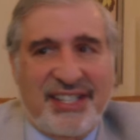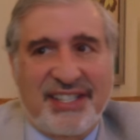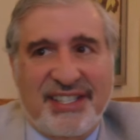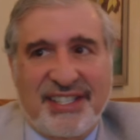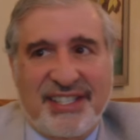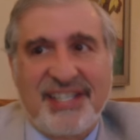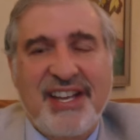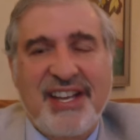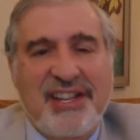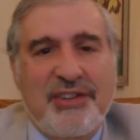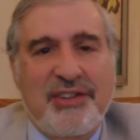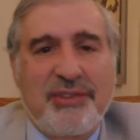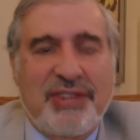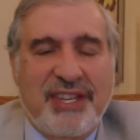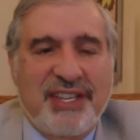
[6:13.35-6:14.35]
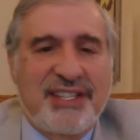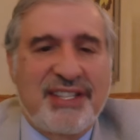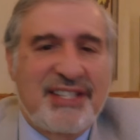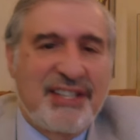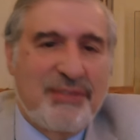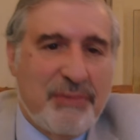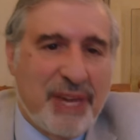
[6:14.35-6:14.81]
I can do
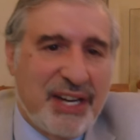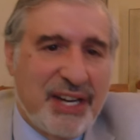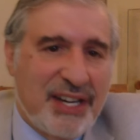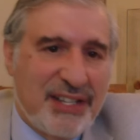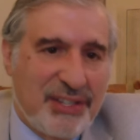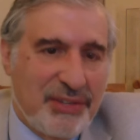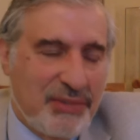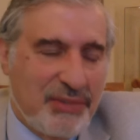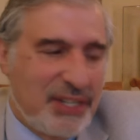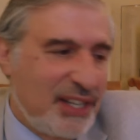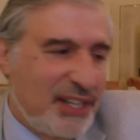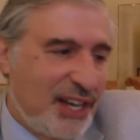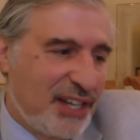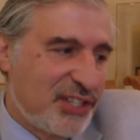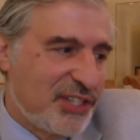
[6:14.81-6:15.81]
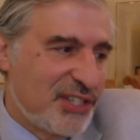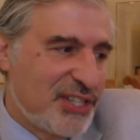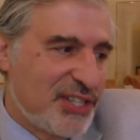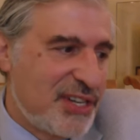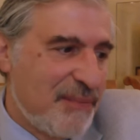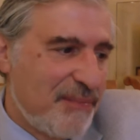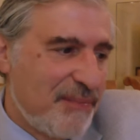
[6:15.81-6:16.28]
things that we might not do in
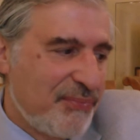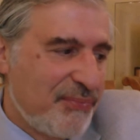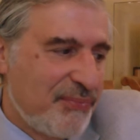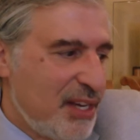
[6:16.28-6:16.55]
lectures.